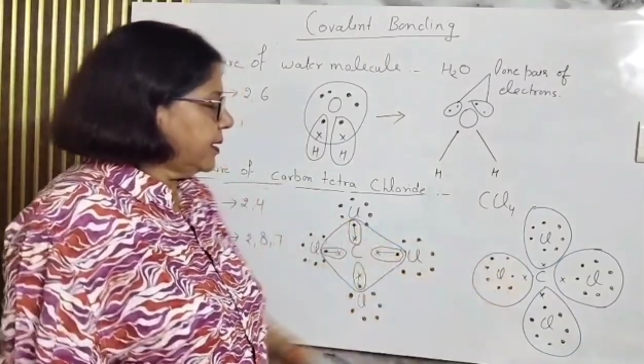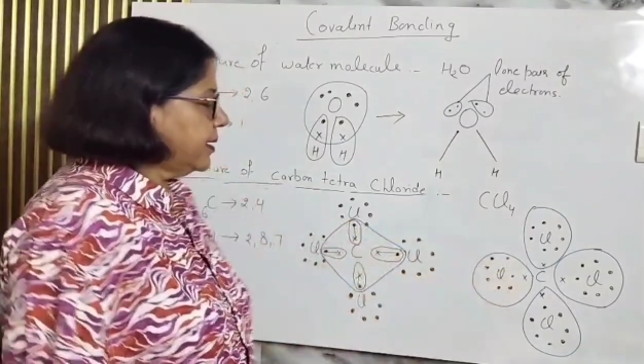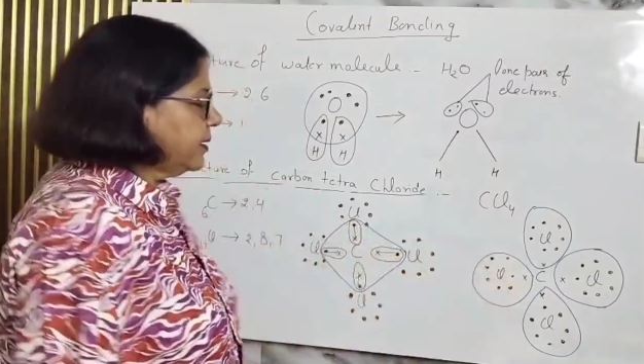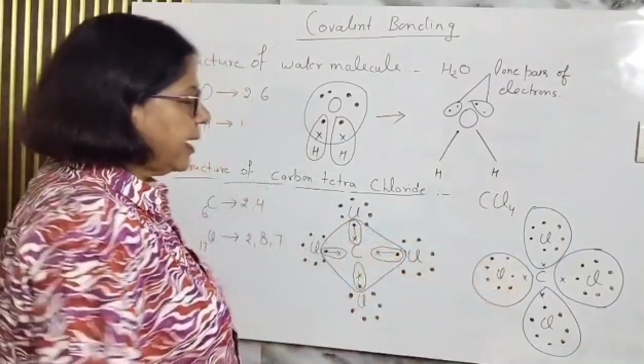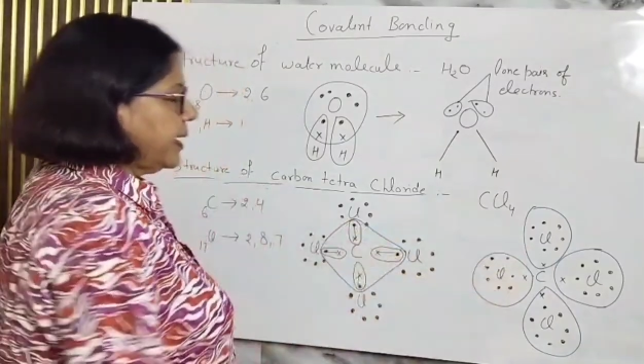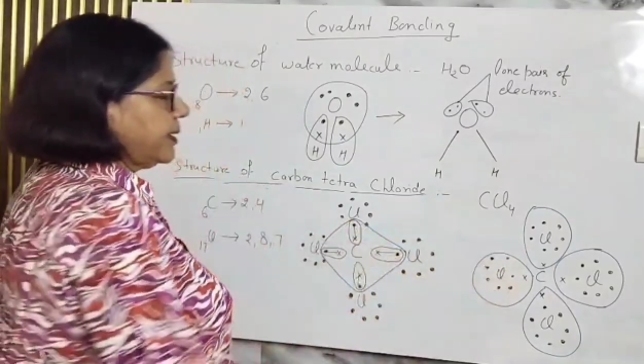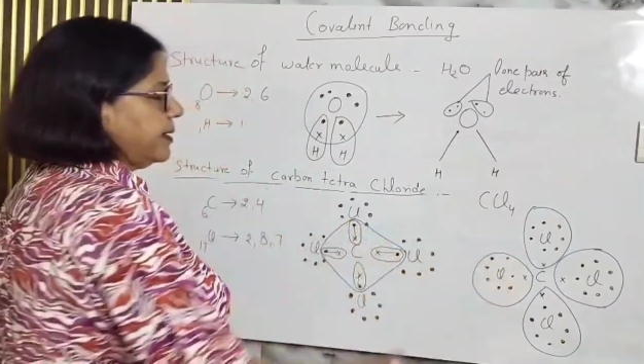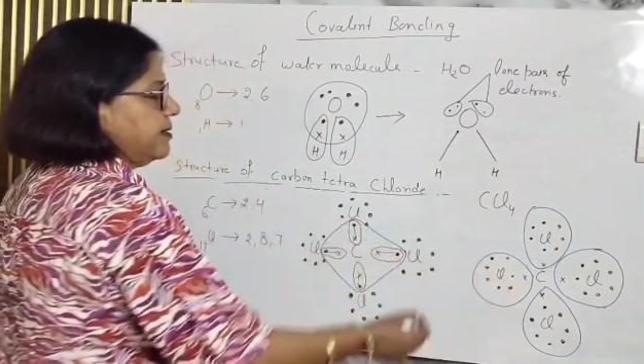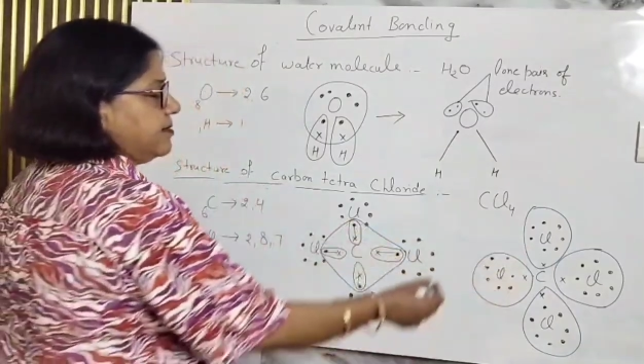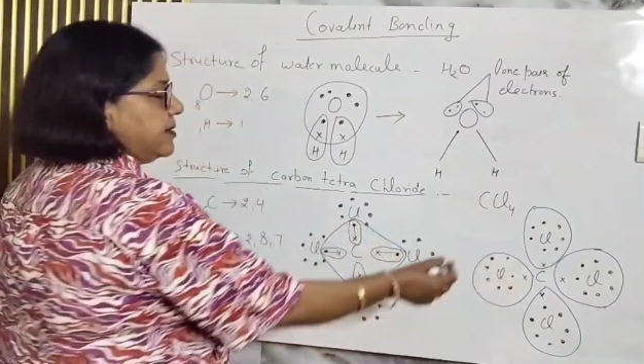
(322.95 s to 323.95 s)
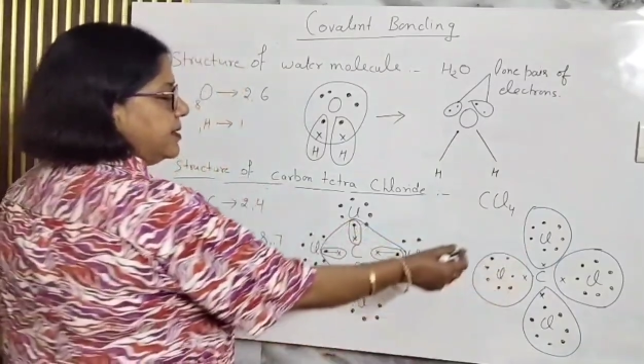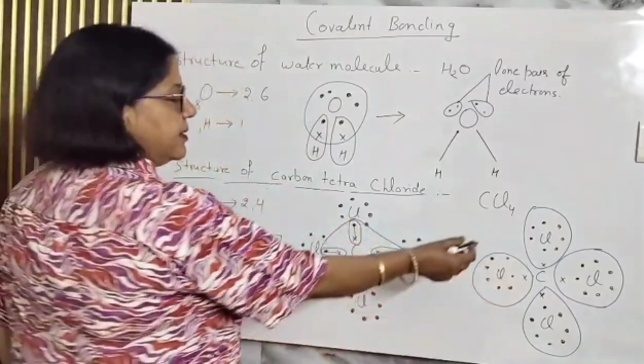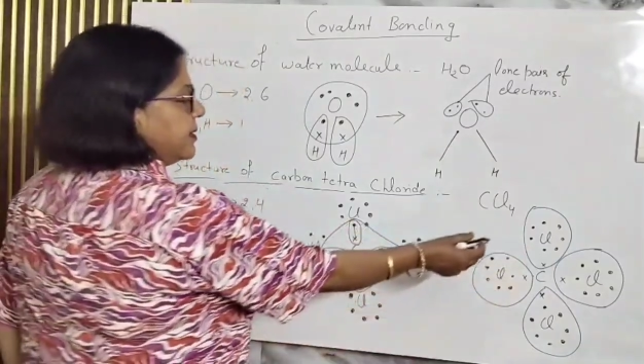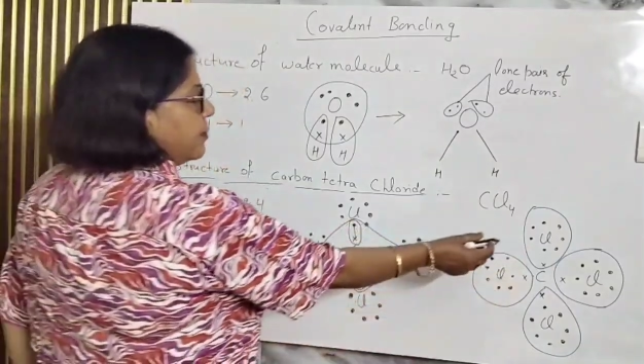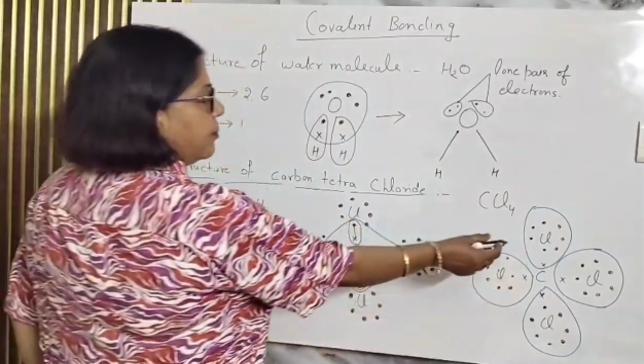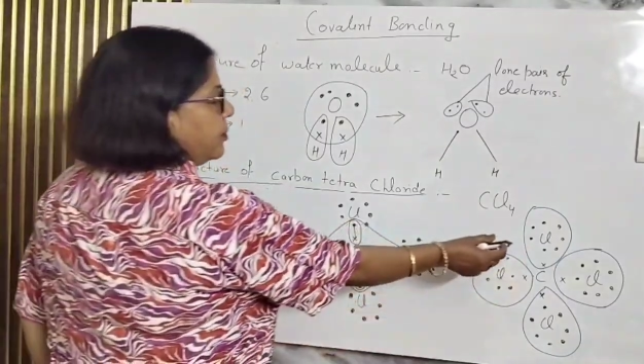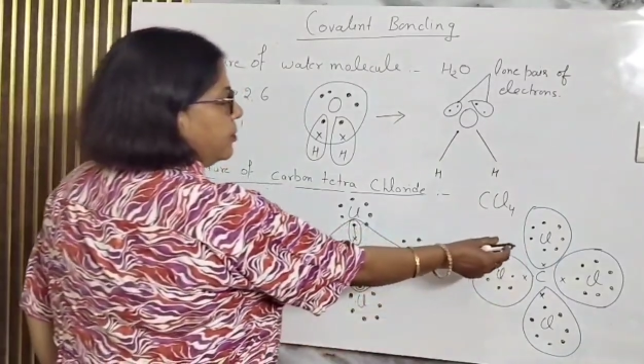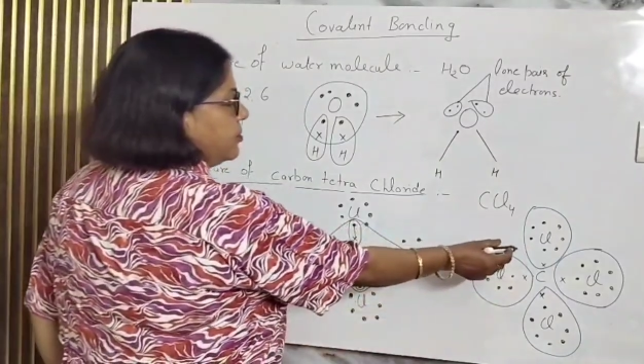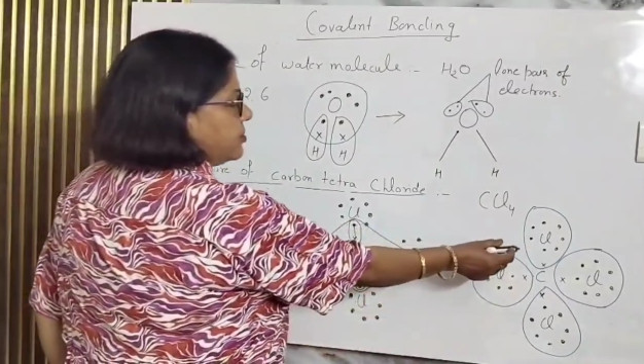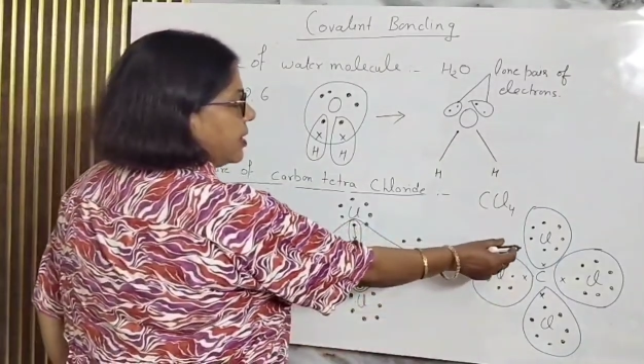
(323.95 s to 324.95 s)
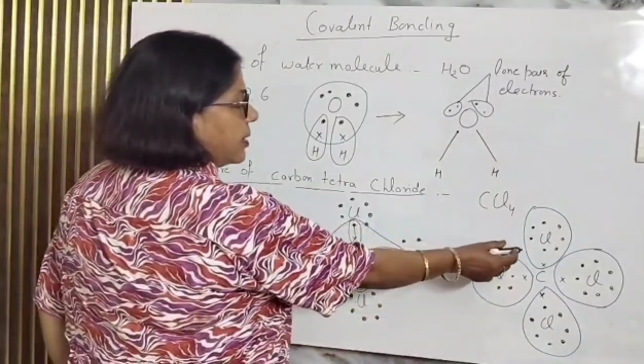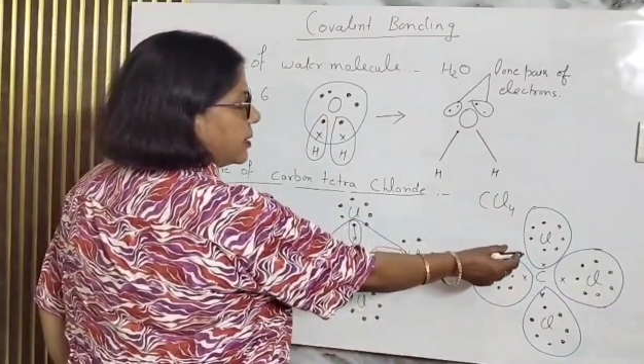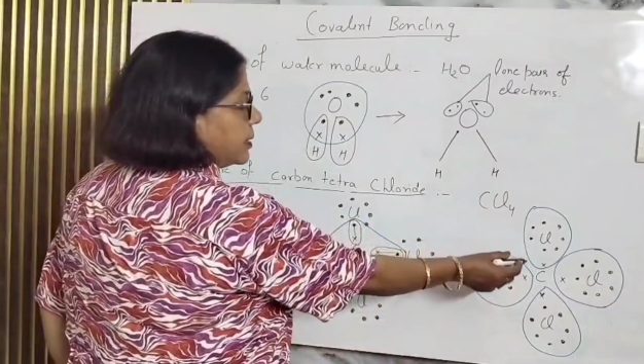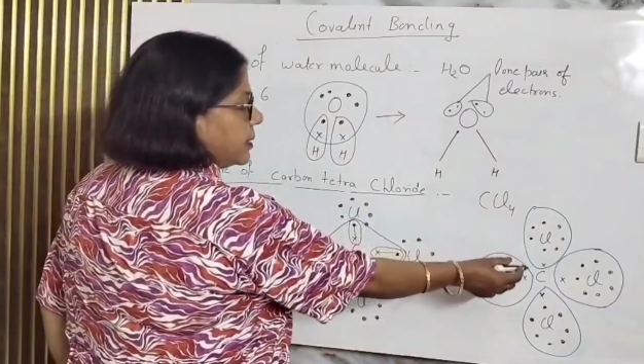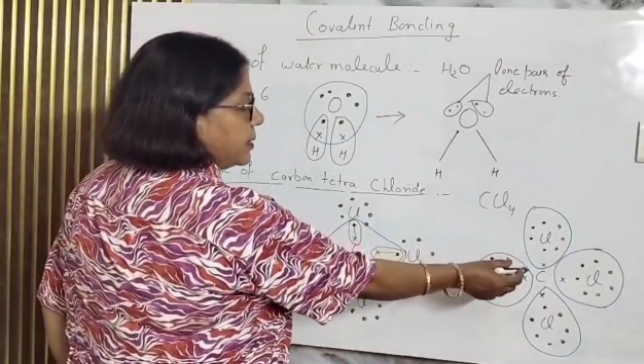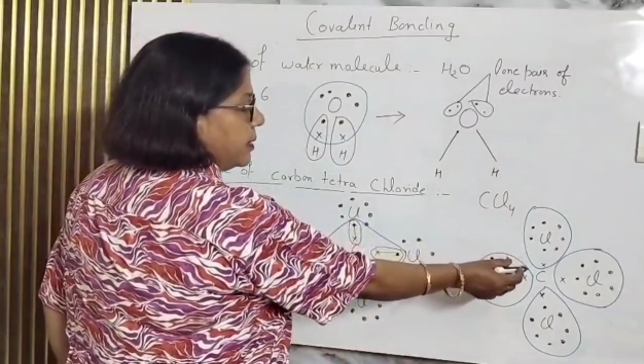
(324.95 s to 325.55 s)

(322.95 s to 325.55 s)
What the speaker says: here I can see it in the blue circle.